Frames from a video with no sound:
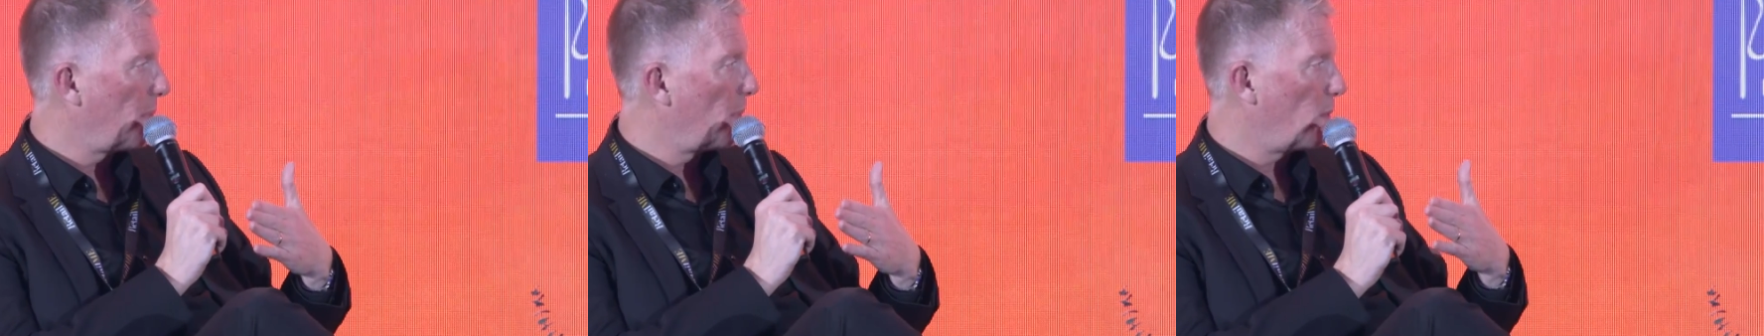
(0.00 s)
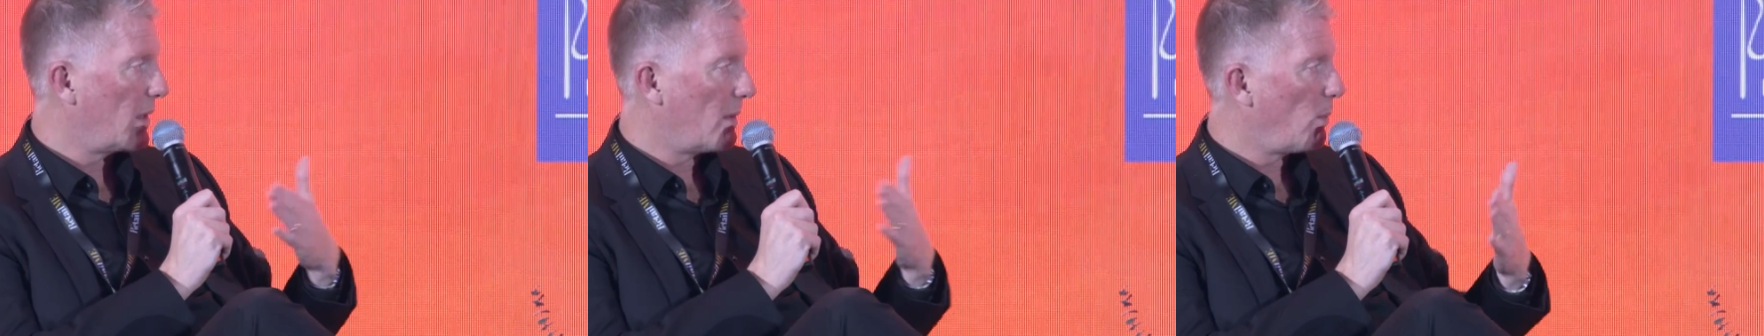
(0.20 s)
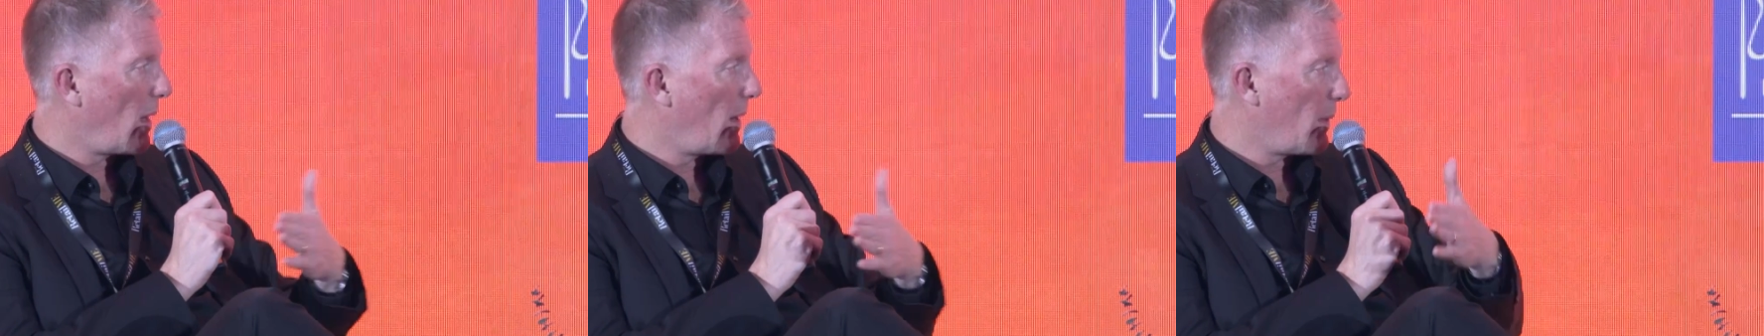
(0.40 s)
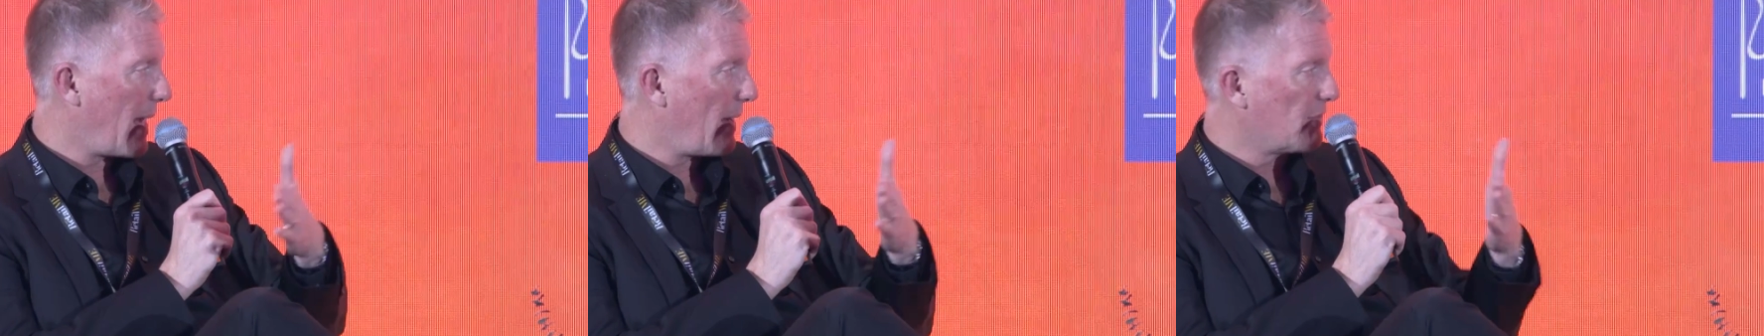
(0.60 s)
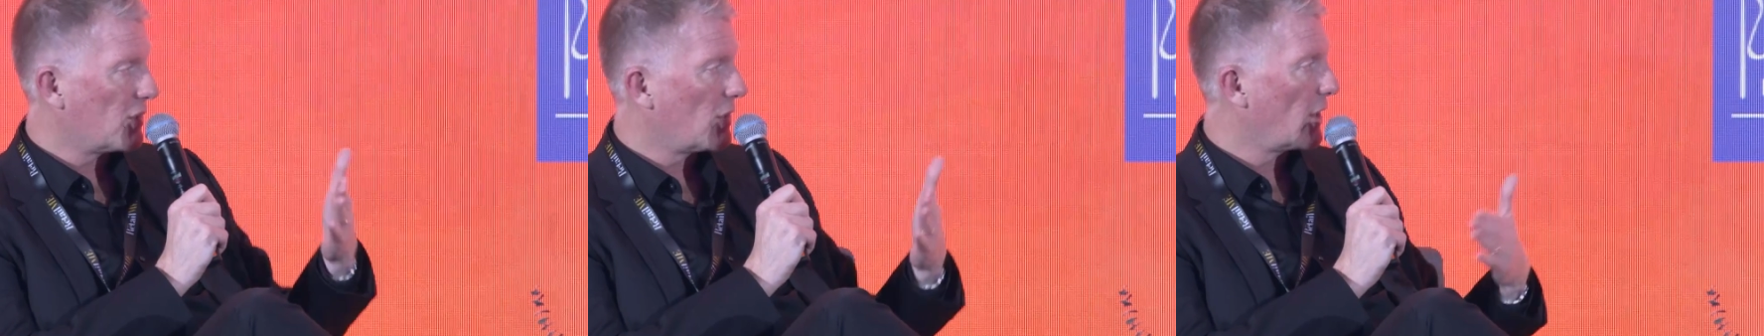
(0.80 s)
where we
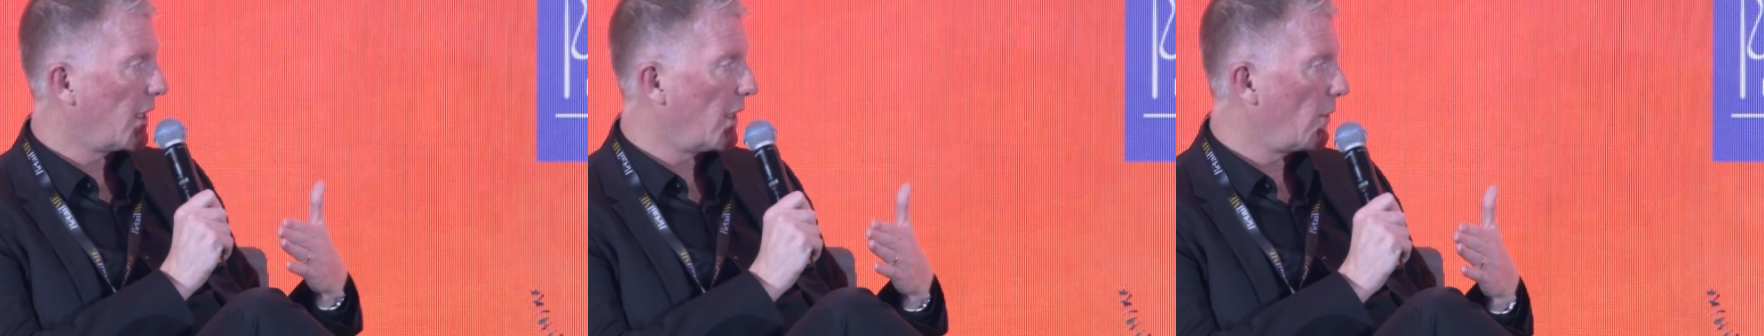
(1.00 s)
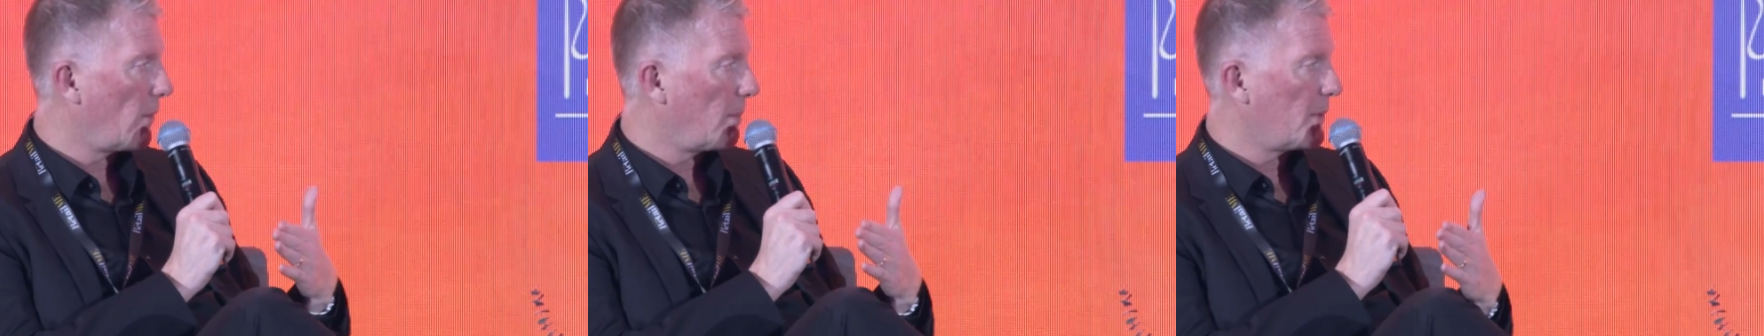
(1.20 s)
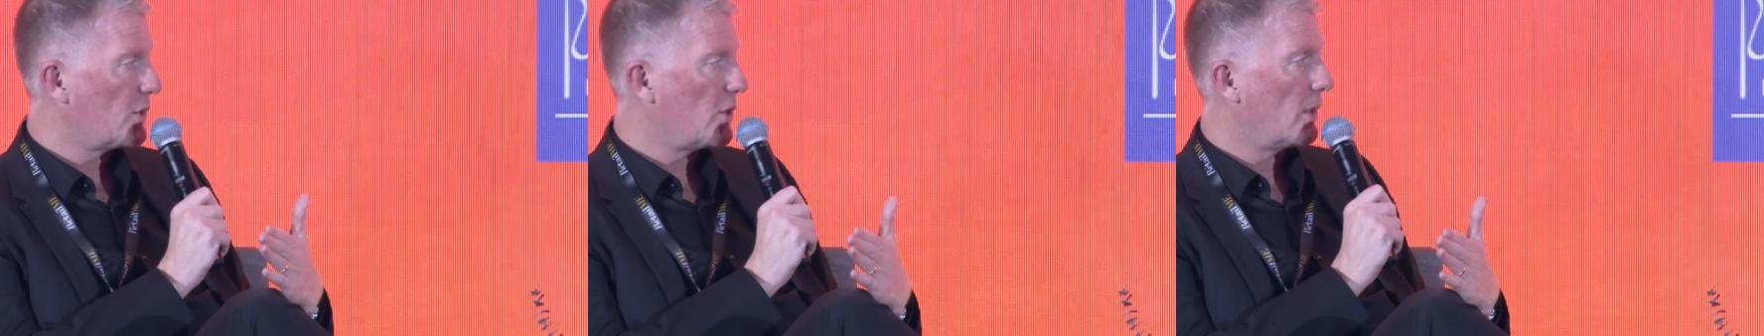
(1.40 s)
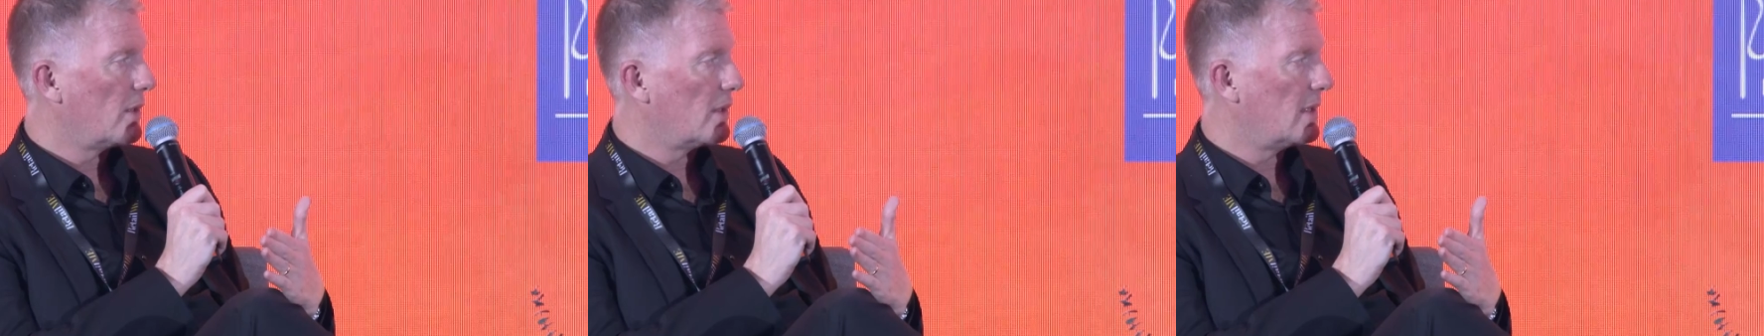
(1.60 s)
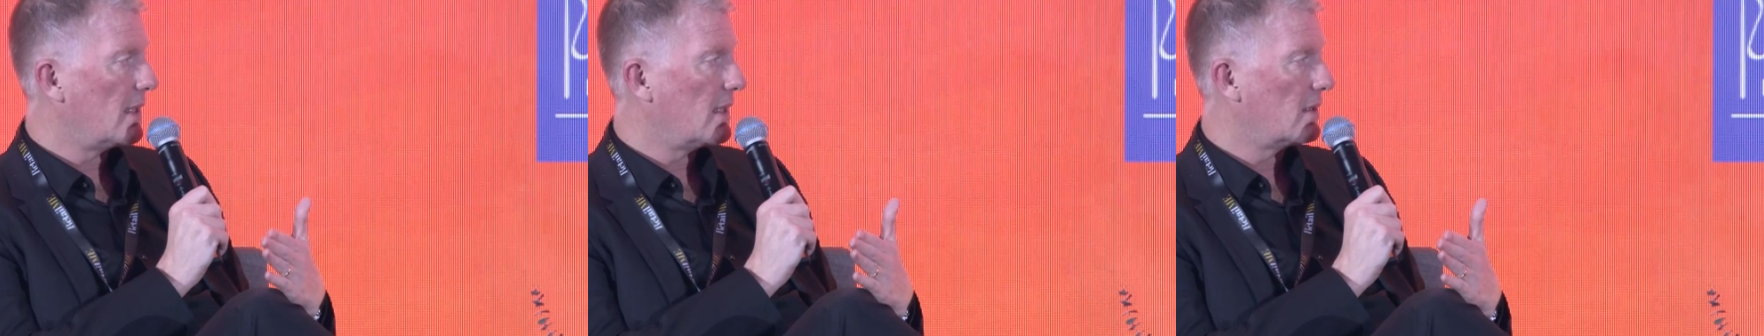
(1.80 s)
have circular
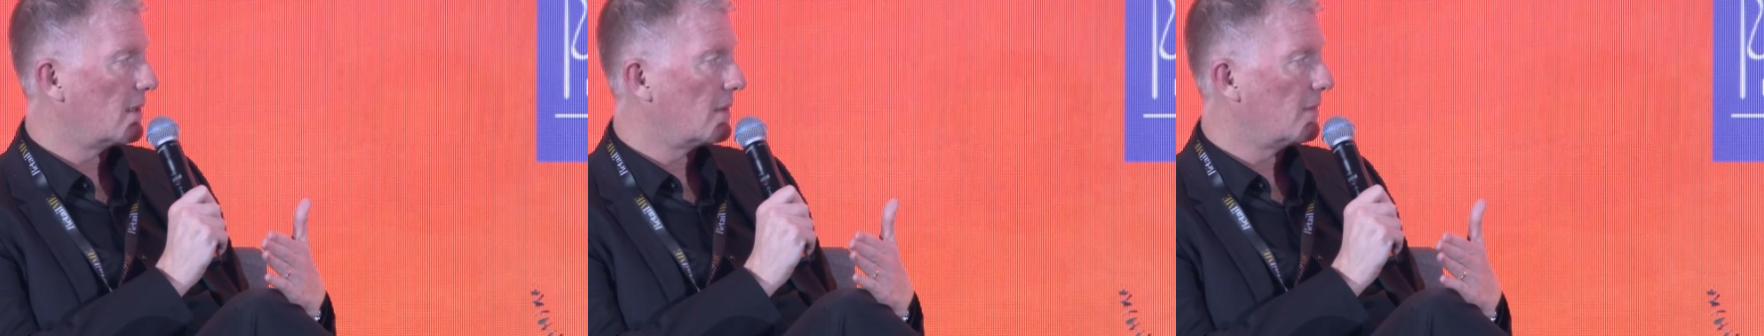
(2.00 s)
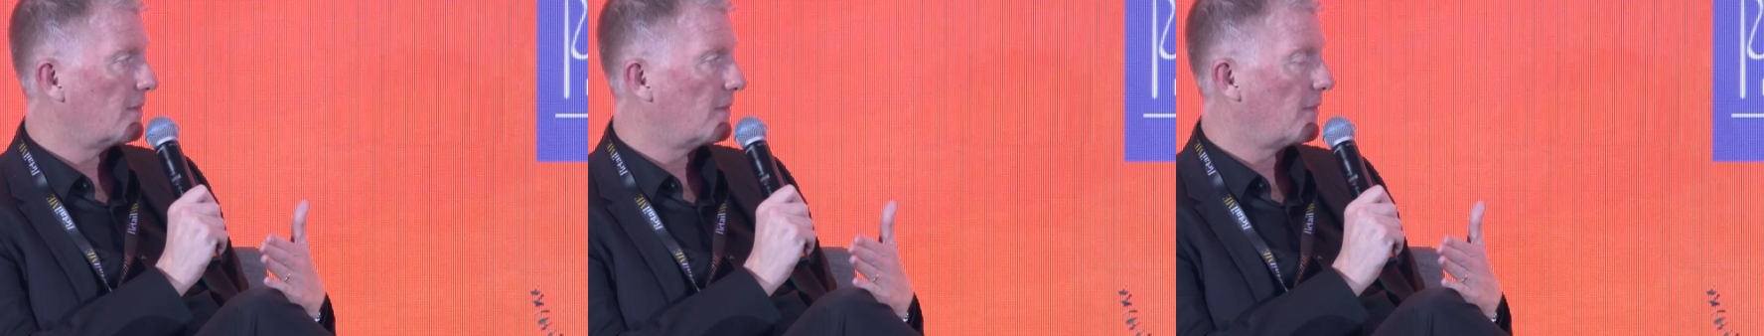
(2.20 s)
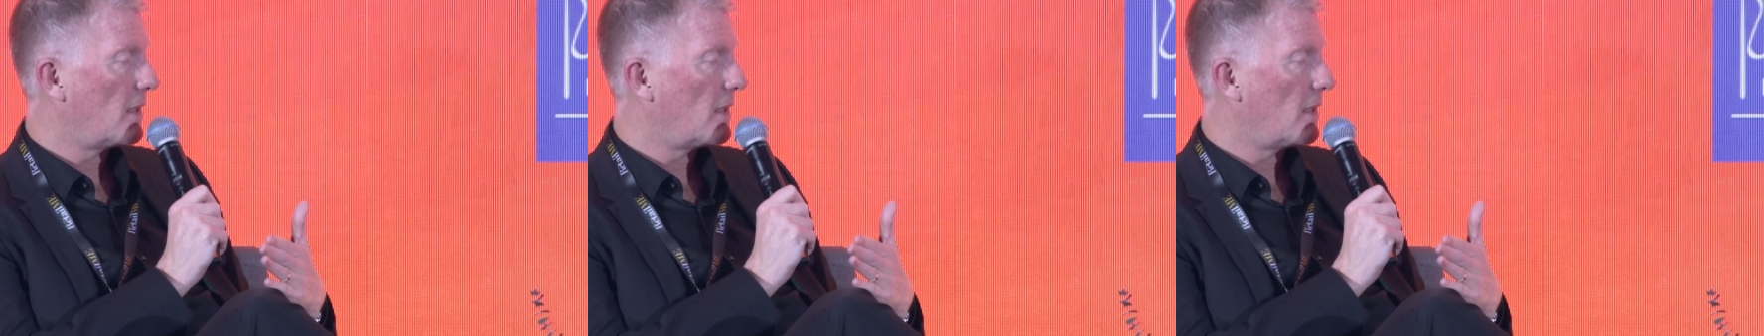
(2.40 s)
opportunities of